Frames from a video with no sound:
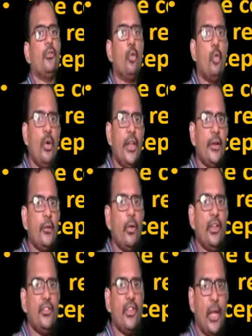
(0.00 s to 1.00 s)
So cooling
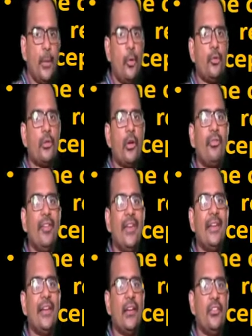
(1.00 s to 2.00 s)
load is the amount of
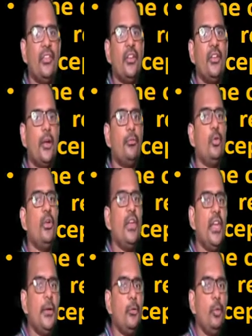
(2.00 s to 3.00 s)
heat energy that would
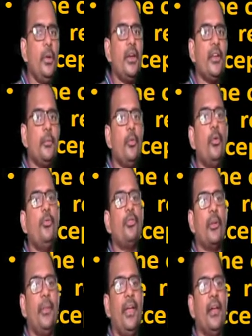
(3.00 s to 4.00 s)
need to be removed
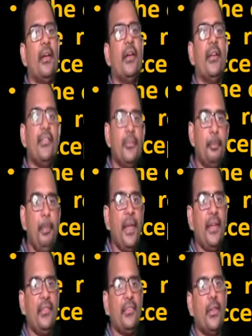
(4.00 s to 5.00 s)
from a
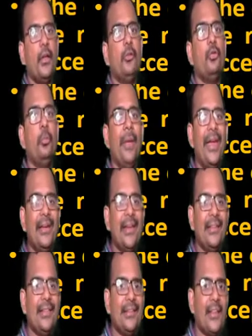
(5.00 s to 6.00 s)
space to
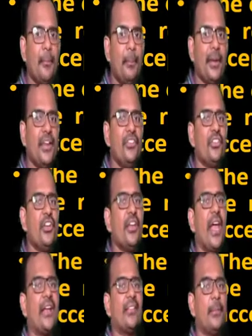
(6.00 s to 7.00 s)
maintain the temperature in
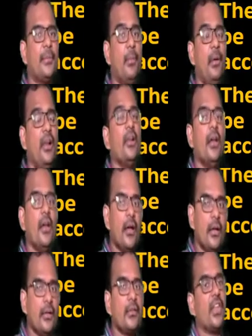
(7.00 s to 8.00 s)
acceptable
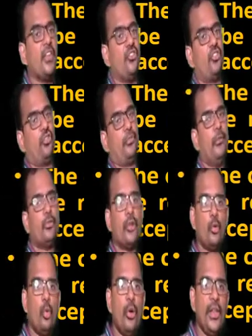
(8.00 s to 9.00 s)
range. So
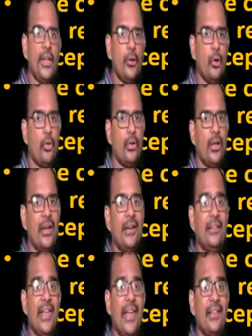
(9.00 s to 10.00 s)
the cooling
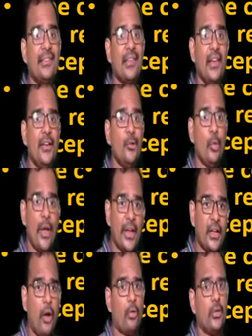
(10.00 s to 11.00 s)
load takes into
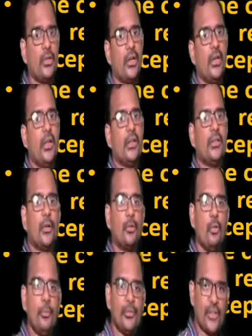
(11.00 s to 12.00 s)
account the
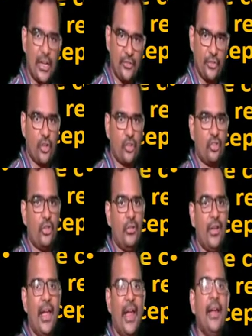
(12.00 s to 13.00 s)
room's
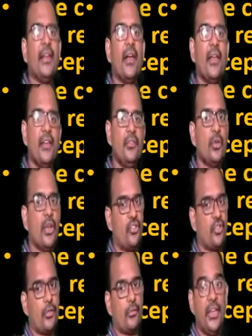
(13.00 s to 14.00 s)
construction and
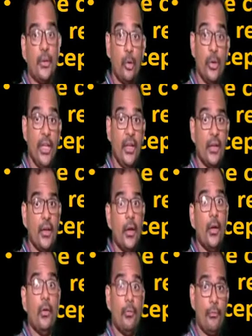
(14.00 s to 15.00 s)
insulation, including
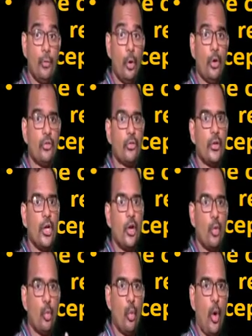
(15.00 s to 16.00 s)
floors,
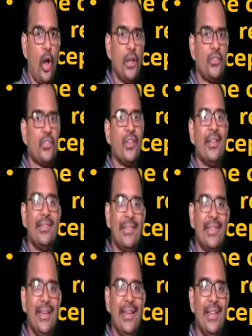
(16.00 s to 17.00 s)
walls,
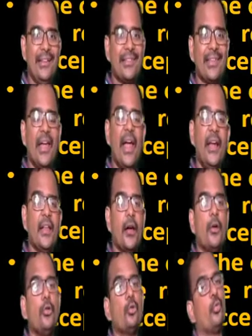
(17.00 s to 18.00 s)
ceilings
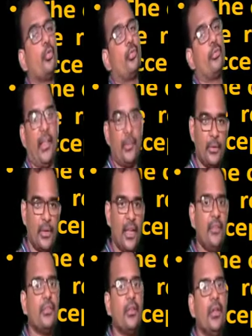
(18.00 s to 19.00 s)
and roof, as well
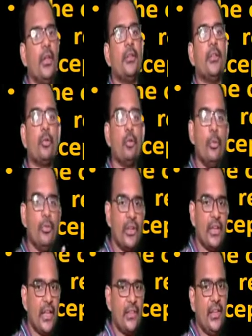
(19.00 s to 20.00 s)
as the room's
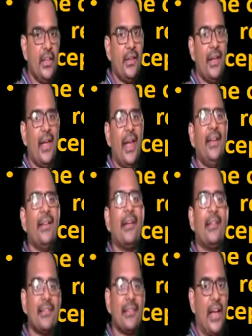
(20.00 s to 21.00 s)
glazing
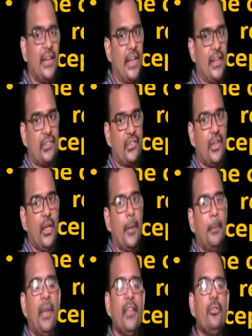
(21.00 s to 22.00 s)
and skylights,
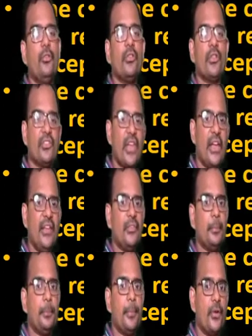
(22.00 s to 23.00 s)
based on the
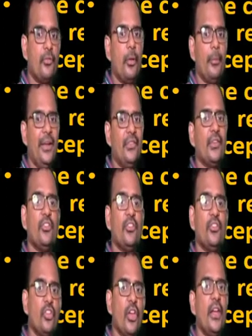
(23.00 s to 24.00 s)
size, performance,
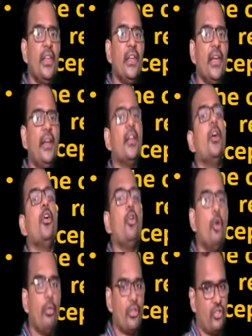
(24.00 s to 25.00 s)
shading and
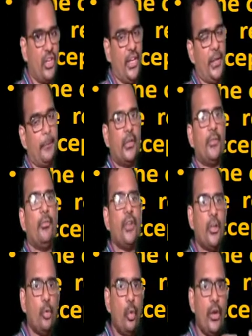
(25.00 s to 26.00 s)
overshading. Therefore,
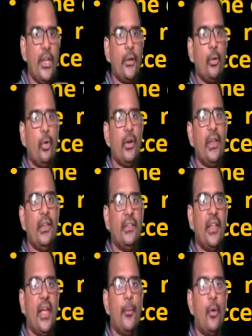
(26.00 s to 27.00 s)
a cooling load is
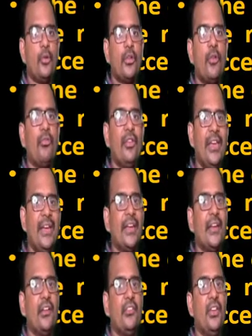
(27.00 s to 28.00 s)
the amount of heat
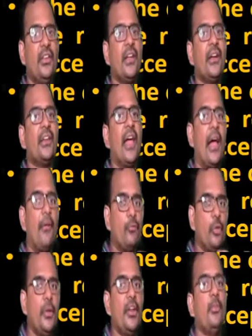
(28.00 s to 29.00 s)
energy that have
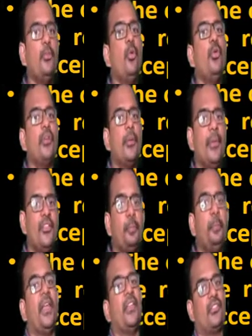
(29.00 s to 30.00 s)
to be removed from a
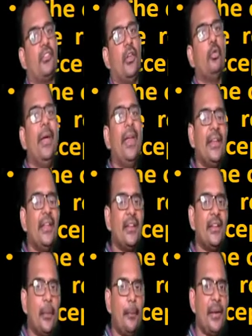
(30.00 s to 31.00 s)
space to maintain
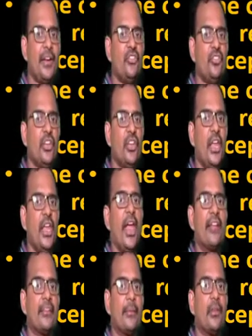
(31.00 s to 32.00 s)
the temperature in
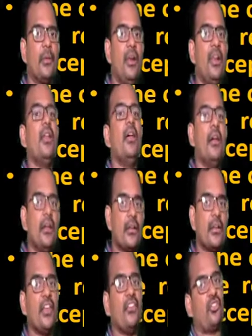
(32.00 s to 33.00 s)
a acceptable
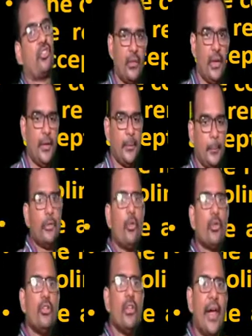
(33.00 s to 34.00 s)
range, right? So
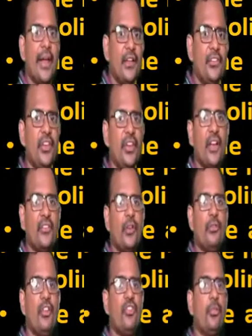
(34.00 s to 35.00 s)
what are the energy
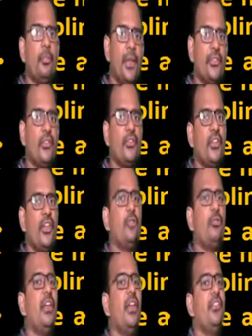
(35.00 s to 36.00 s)
conservation measures in
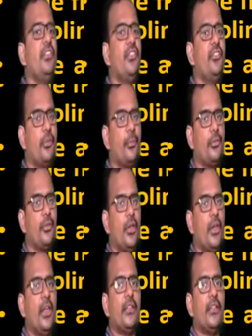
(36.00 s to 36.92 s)
HVAC systems?